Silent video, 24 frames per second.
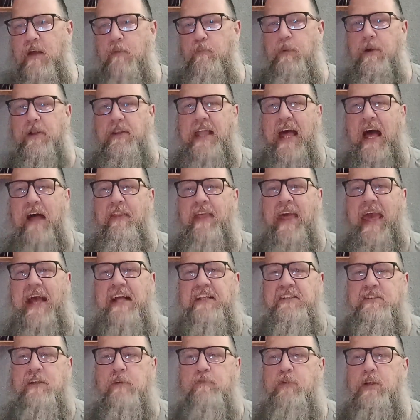but now they
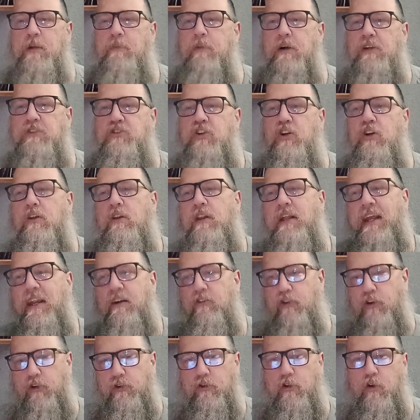had something much
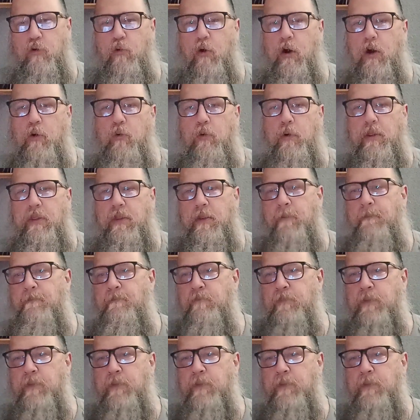clearer to work with.